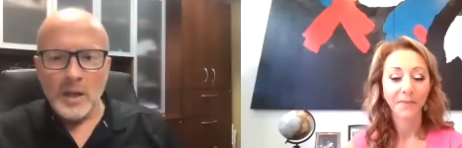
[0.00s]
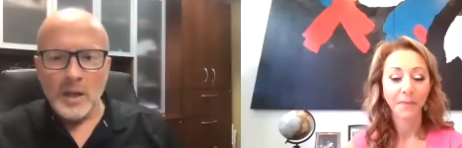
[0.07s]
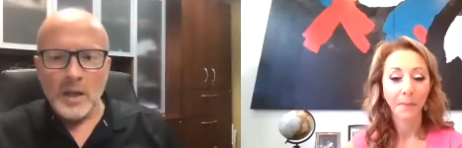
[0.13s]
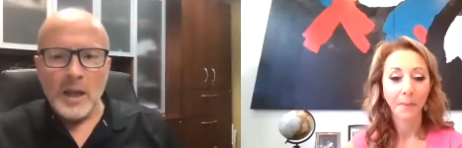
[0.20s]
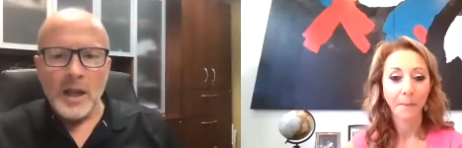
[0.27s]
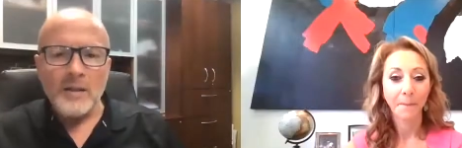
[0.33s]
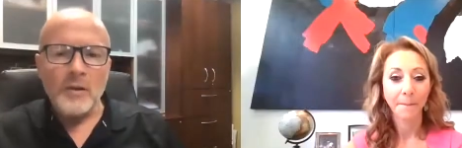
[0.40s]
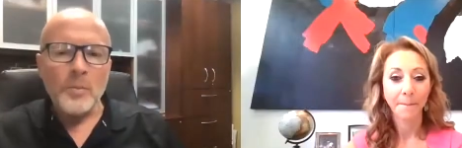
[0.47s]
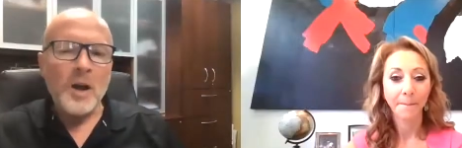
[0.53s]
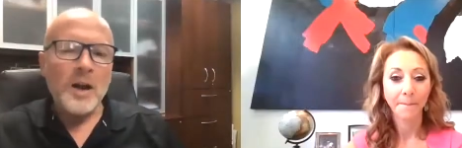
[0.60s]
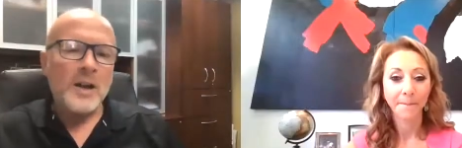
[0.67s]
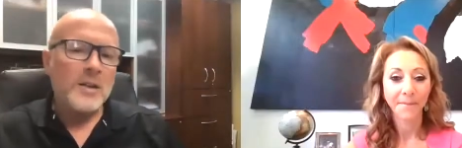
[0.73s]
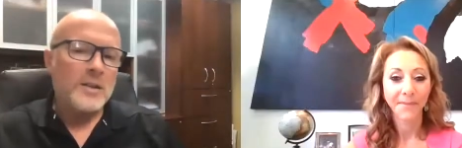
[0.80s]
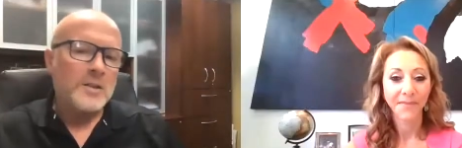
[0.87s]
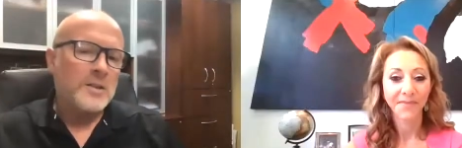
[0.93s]
Speaker 1: Hey
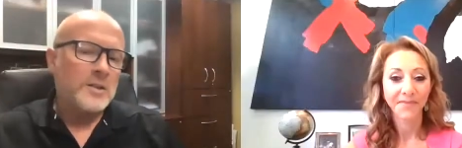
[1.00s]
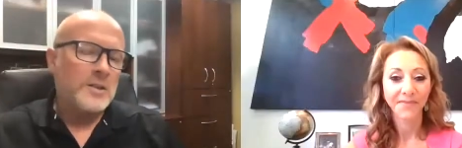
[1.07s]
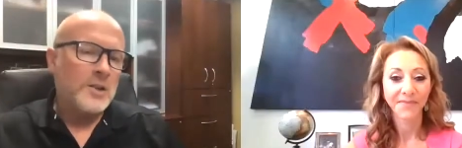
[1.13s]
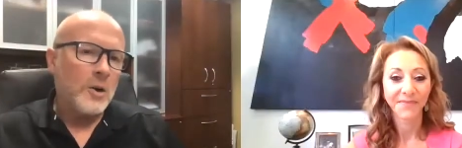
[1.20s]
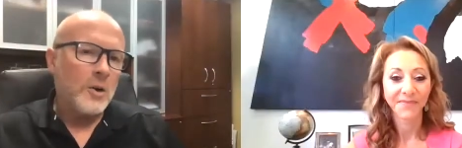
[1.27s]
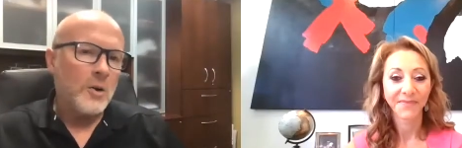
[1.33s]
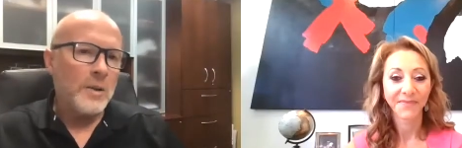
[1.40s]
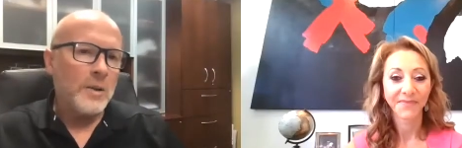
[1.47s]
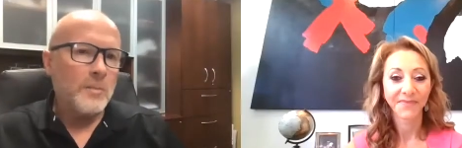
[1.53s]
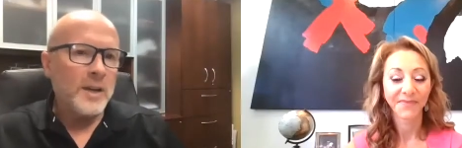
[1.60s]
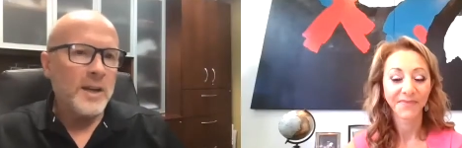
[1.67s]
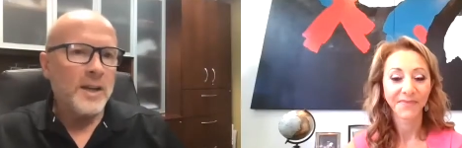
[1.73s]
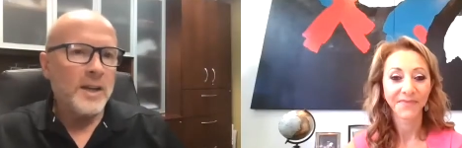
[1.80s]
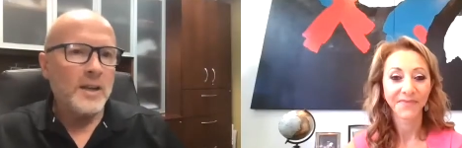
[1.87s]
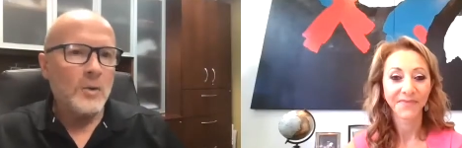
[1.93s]
everybody, this is Kody
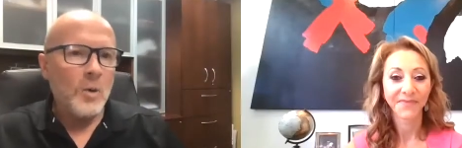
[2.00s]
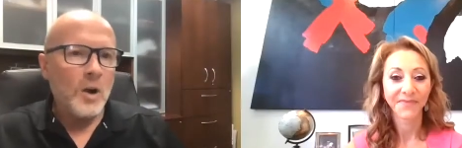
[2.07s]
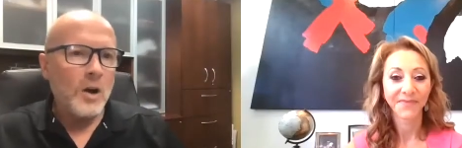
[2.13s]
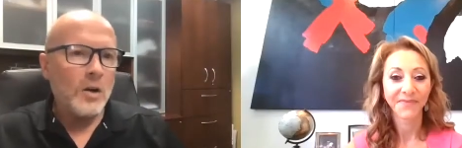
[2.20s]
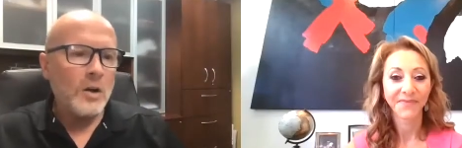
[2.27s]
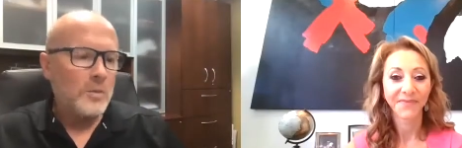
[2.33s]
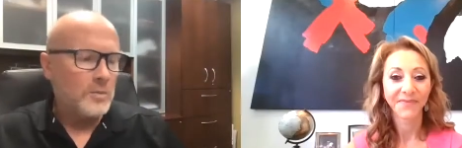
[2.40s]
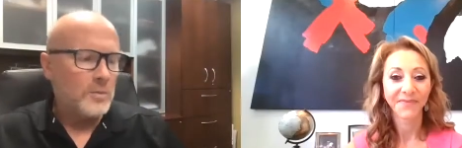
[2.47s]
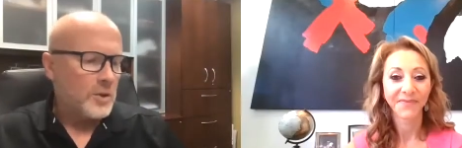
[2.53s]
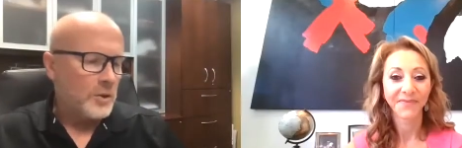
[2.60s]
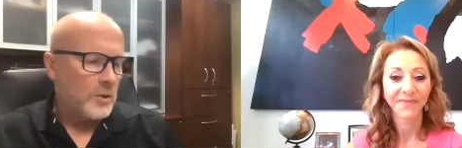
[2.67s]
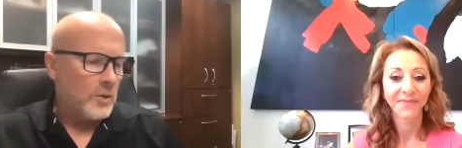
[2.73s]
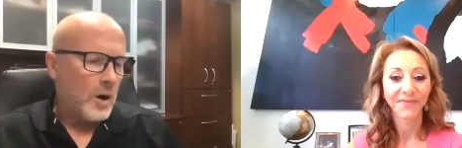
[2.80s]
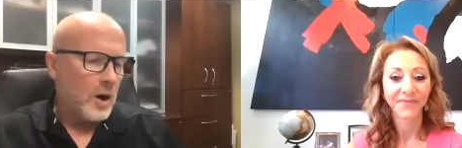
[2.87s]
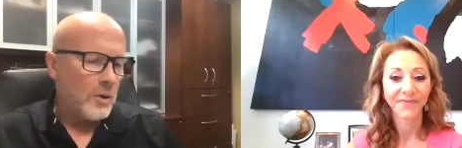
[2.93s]
B. Welcome
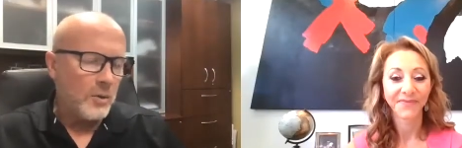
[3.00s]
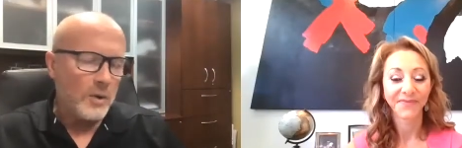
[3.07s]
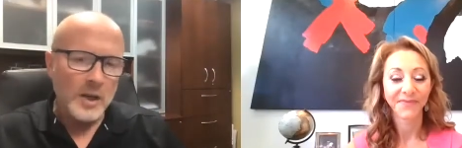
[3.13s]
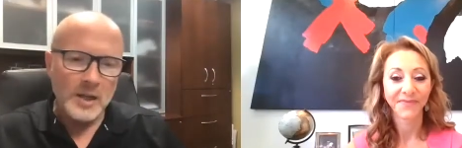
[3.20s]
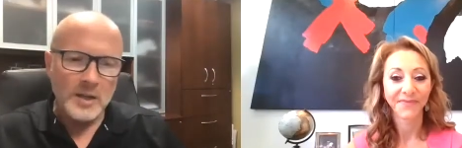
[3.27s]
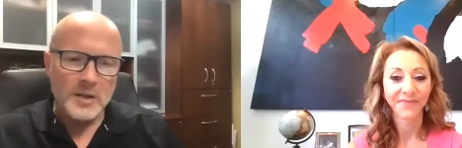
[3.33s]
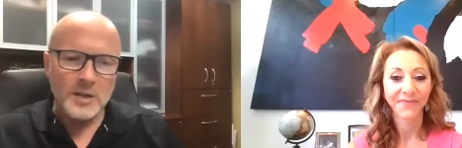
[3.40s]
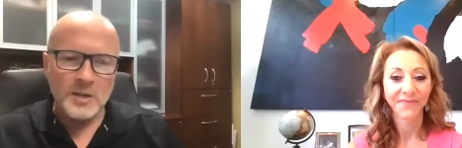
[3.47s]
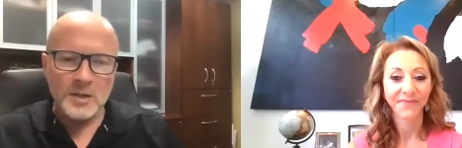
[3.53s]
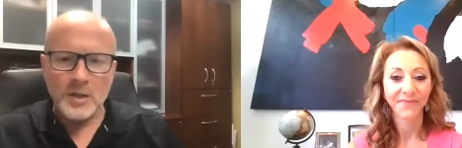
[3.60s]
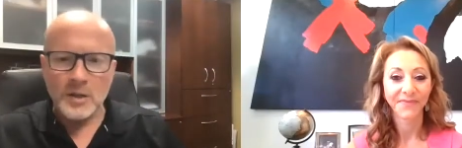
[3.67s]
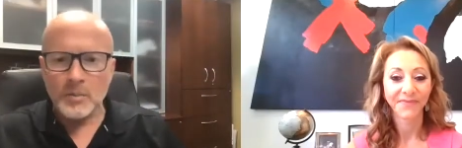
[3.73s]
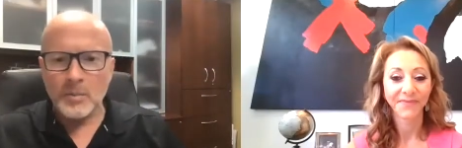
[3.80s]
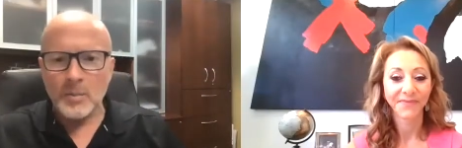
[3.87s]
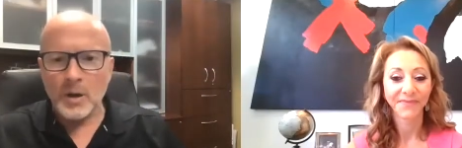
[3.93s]
to our
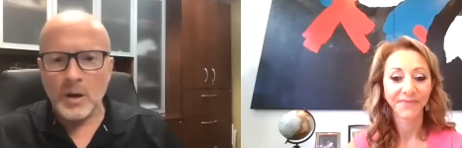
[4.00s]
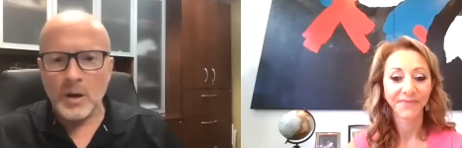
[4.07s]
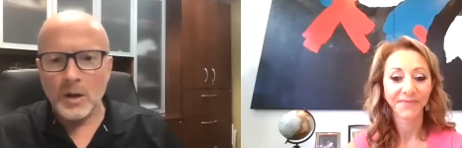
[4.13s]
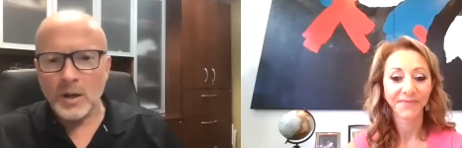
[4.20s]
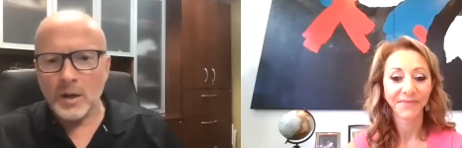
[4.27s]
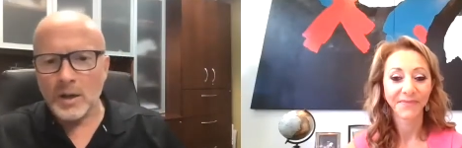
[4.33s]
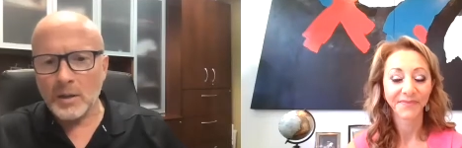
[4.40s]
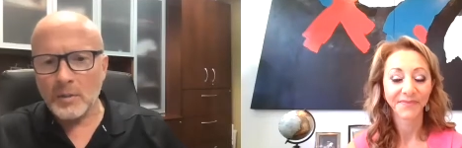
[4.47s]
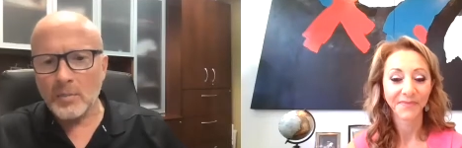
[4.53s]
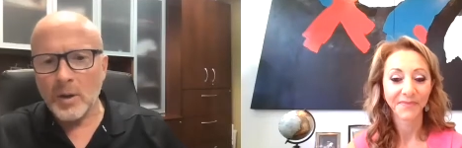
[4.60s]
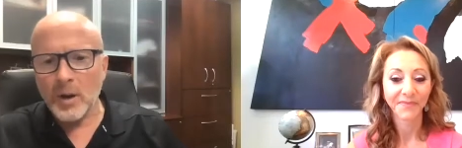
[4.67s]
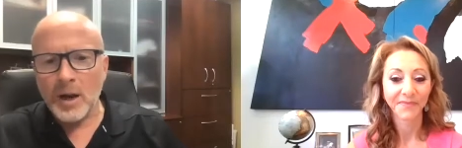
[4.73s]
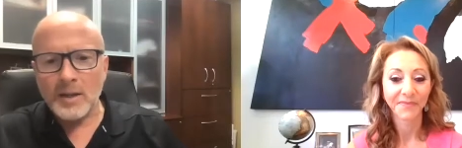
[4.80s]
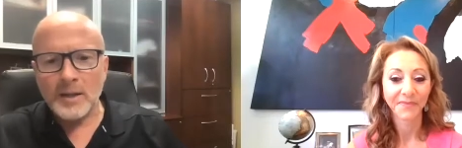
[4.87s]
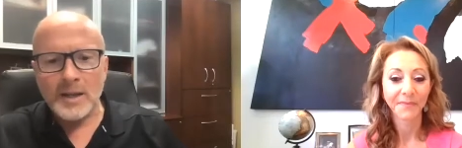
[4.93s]
relationship marketing
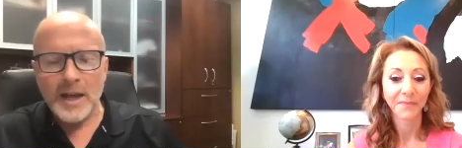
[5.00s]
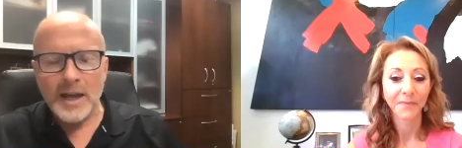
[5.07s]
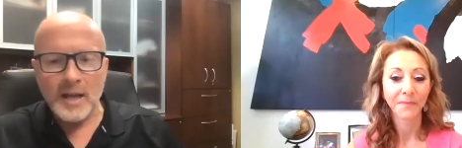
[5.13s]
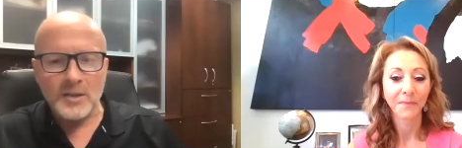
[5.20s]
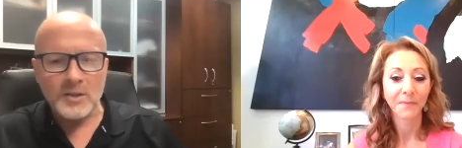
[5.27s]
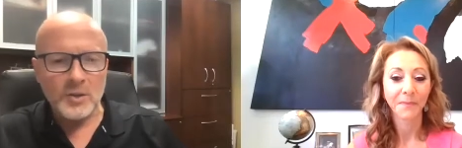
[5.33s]
podcast.